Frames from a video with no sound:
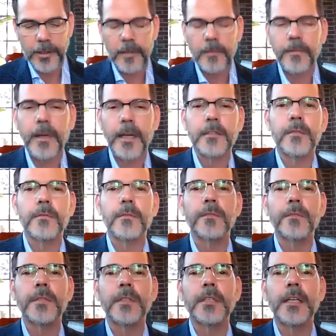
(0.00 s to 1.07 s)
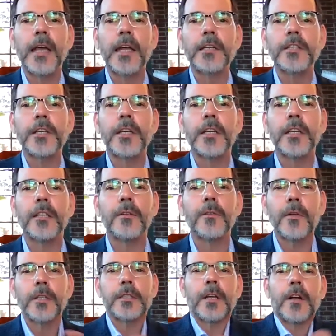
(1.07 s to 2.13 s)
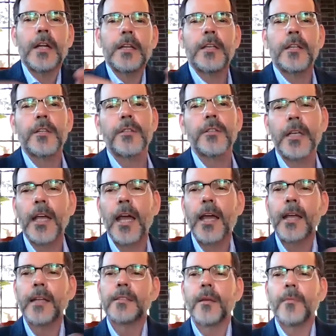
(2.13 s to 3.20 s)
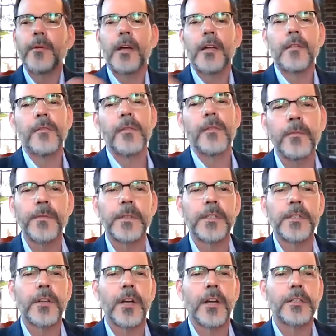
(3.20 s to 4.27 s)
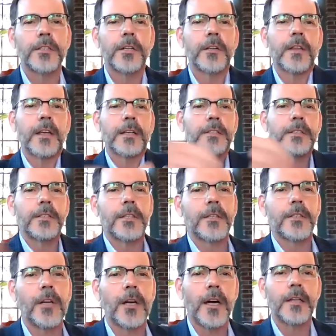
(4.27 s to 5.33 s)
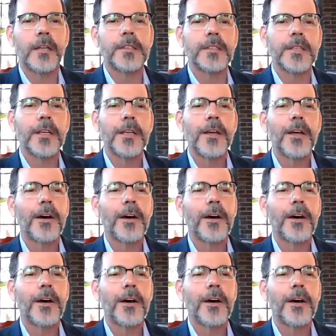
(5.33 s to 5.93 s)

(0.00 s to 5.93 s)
or effective affiliation, or trying to create some kind of infrastructure that's going to cross